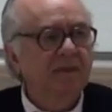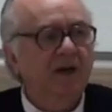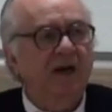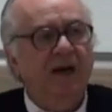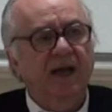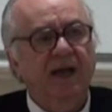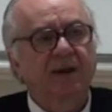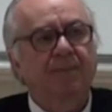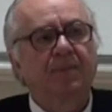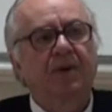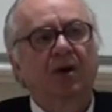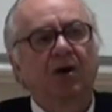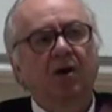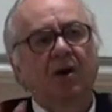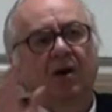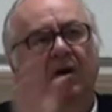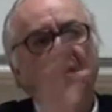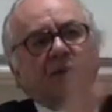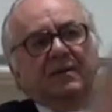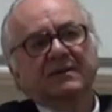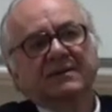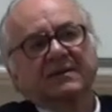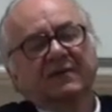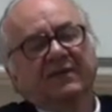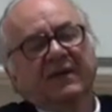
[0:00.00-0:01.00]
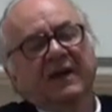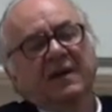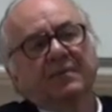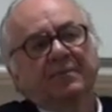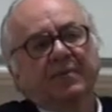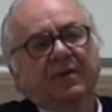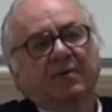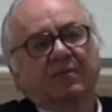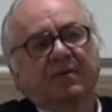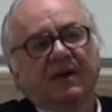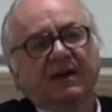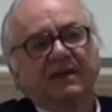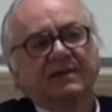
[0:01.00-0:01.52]
labor law was a very
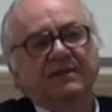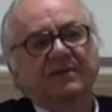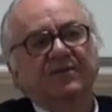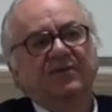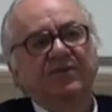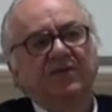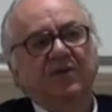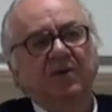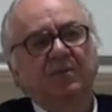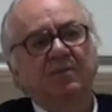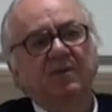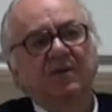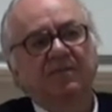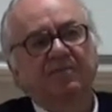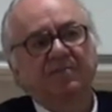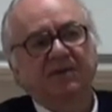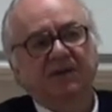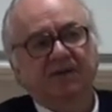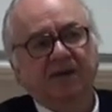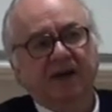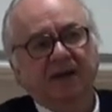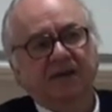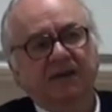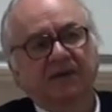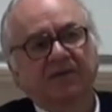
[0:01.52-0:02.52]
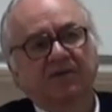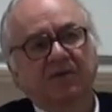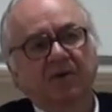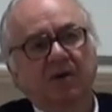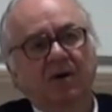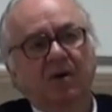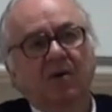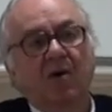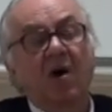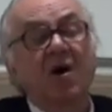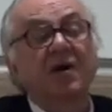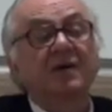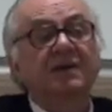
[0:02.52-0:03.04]
progressive form of protective
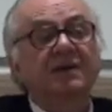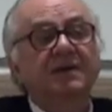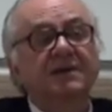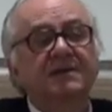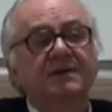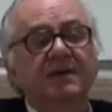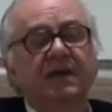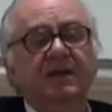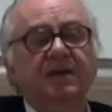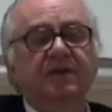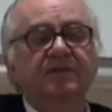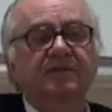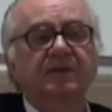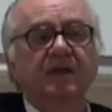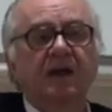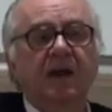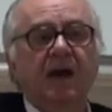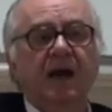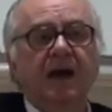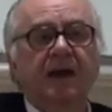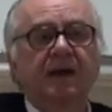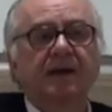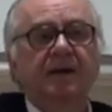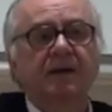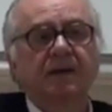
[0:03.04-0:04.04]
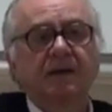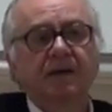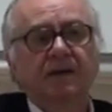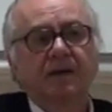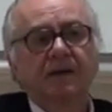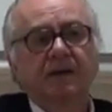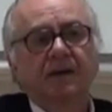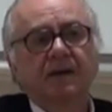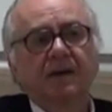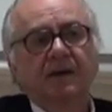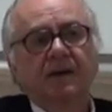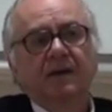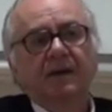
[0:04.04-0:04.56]
law on this side of the line,
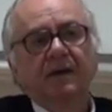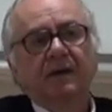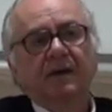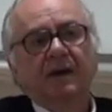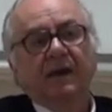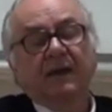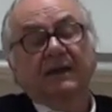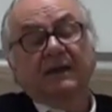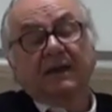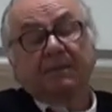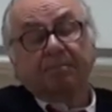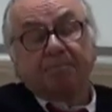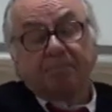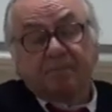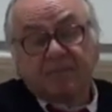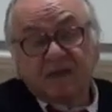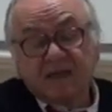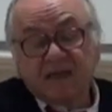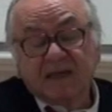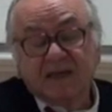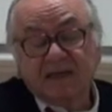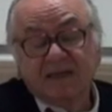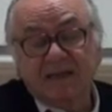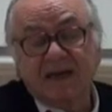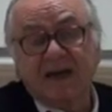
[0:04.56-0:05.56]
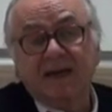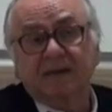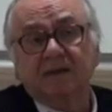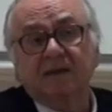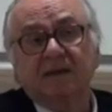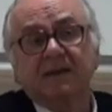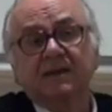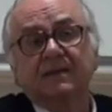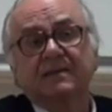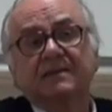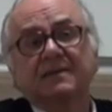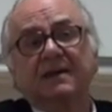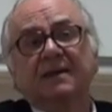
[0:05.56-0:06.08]
and at
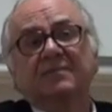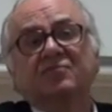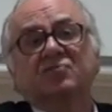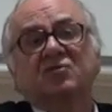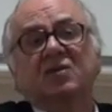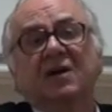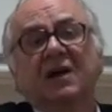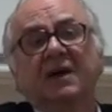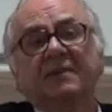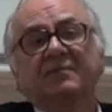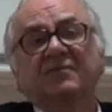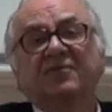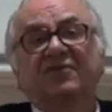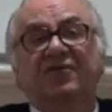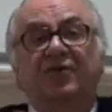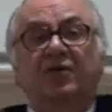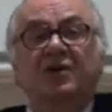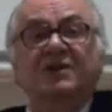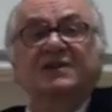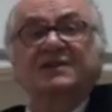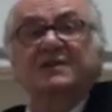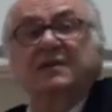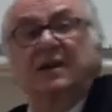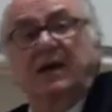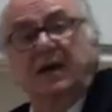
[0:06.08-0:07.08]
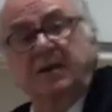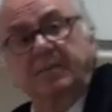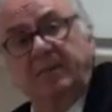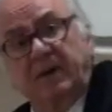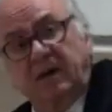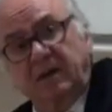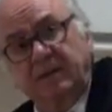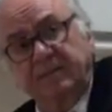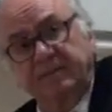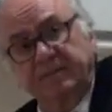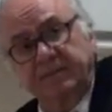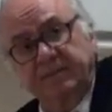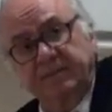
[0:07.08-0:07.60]
exactly at the same time, forced labor.